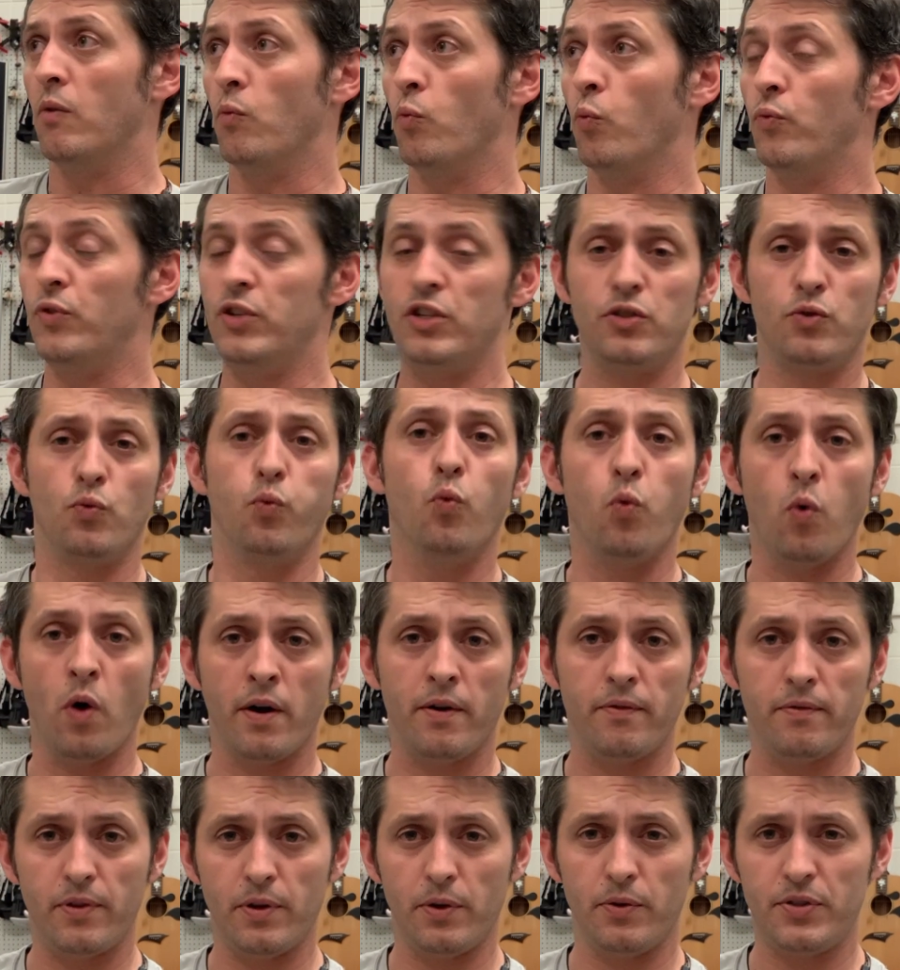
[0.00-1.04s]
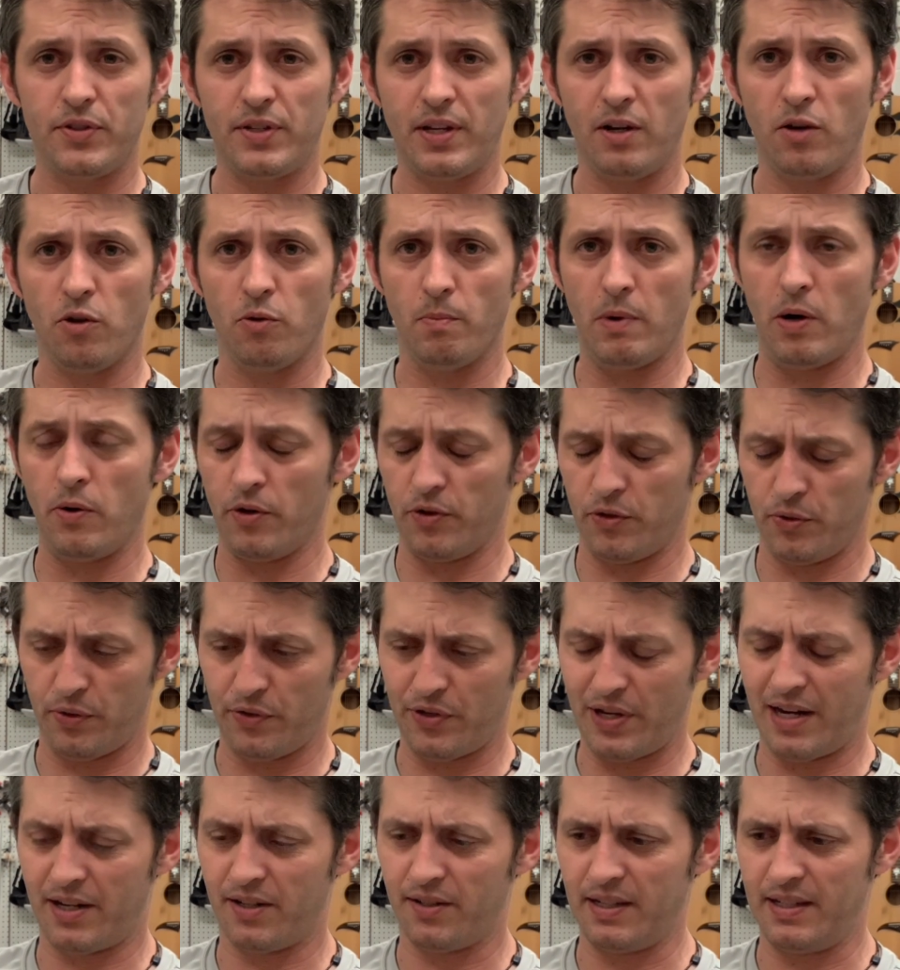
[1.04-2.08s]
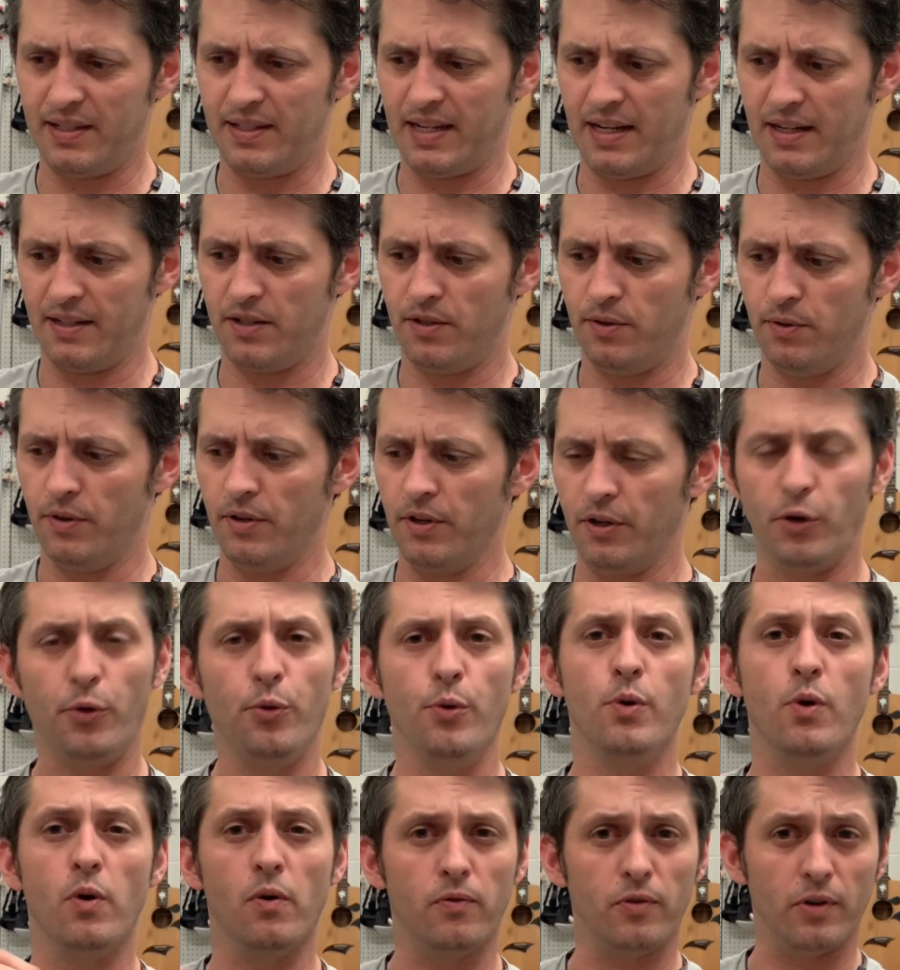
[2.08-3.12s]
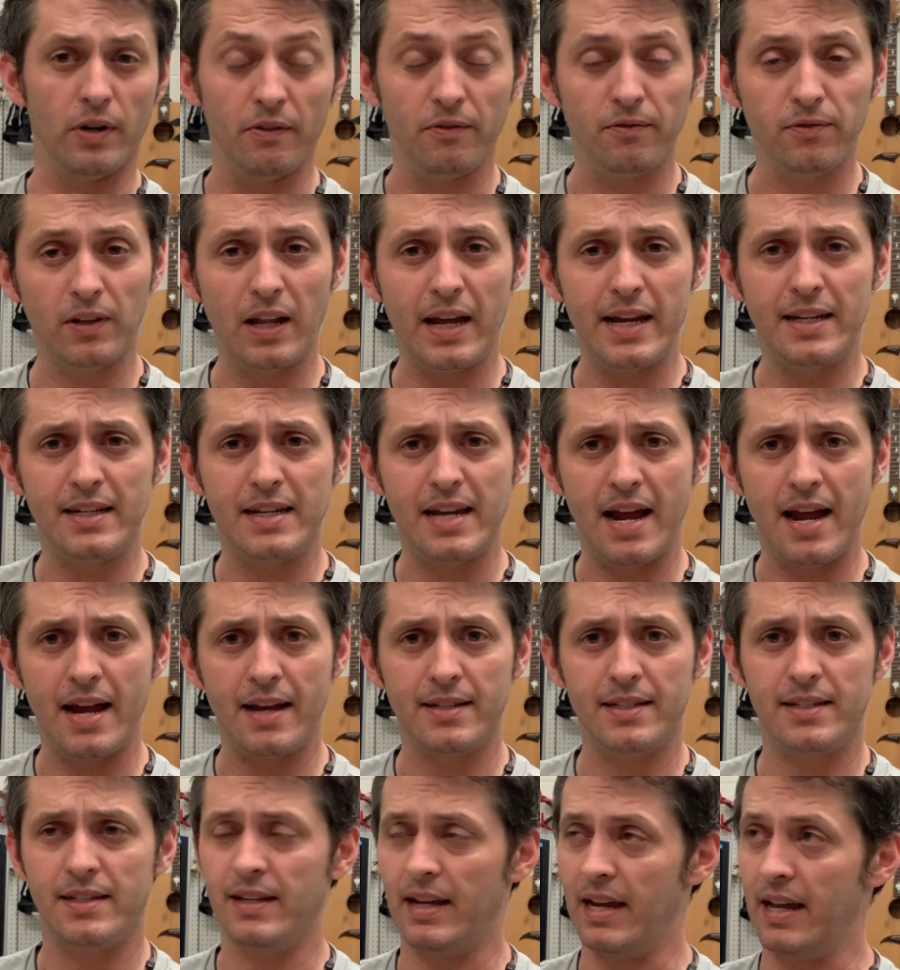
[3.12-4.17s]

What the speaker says: Just one of those single motors was actually sent to the crew over at Flight Test,